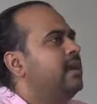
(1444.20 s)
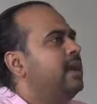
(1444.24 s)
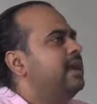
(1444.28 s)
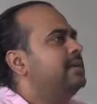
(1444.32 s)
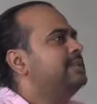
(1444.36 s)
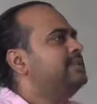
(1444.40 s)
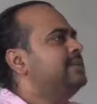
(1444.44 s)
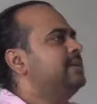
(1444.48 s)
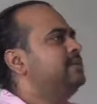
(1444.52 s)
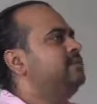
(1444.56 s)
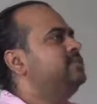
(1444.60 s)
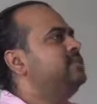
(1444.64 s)

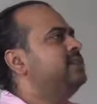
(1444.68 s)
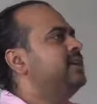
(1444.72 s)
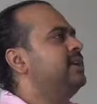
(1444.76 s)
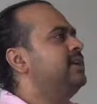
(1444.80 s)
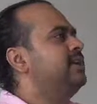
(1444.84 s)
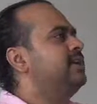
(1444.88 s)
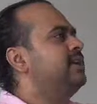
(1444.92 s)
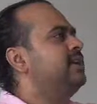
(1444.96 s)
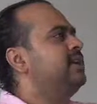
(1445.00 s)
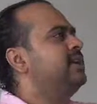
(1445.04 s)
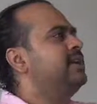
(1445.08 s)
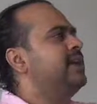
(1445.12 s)
And some
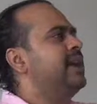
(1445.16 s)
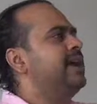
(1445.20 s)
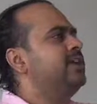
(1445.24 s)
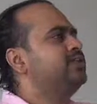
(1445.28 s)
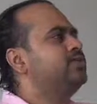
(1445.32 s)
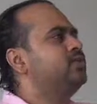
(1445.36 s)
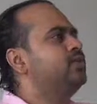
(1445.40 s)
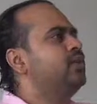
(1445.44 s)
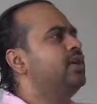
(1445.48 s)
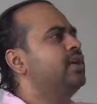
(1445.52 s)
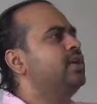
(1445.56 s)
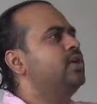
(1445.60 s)
general
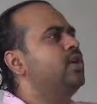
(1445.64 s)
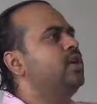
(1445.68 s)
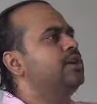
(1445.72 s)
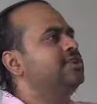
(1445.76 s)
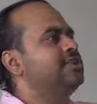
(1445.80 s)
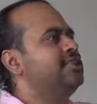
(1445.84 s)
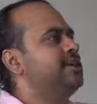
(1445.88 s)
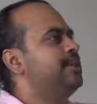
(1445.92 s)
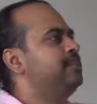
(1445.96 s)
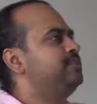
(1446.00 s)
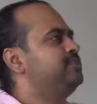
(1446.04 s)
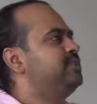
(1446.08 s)
casual
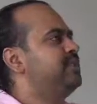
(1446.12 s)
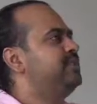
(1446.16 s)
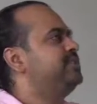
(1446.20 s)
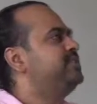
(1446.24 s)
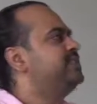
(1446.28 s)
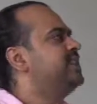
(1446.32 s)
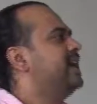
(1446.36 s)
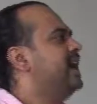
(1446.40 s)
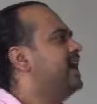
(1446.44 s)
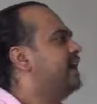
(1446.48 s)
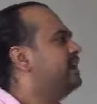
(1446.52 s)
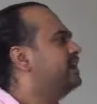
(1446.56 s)
gossip,
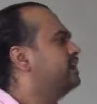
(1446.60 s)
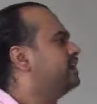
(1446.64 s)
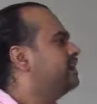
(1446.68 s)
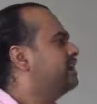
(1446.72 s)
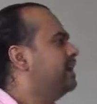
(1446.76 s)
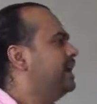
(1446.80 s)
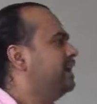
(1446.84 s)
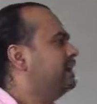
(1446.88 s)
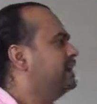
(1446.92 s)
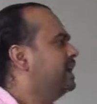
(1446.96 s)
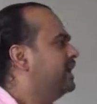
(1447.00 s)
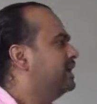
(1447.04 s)

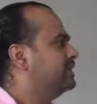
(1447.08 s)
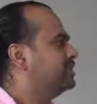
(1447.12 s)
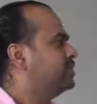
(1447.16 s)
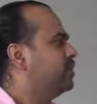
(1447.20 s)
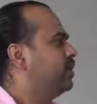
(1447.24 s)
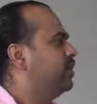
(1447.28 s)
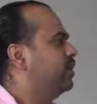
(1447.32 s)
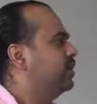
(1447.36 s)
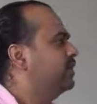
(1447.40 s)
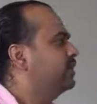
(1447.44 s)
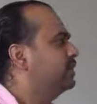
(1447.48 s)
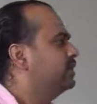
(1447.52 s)
chit-chat, and that's
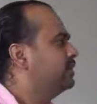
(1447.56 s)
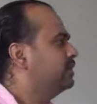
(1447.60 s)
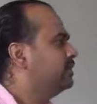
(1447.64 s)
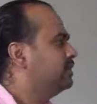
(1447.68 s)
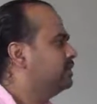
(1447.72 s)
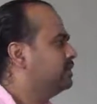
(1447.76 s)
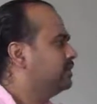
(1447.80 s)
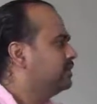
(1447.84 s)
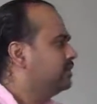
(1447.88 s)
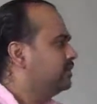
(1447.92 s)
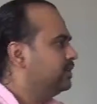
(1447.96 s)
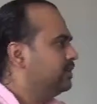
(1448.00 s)
all.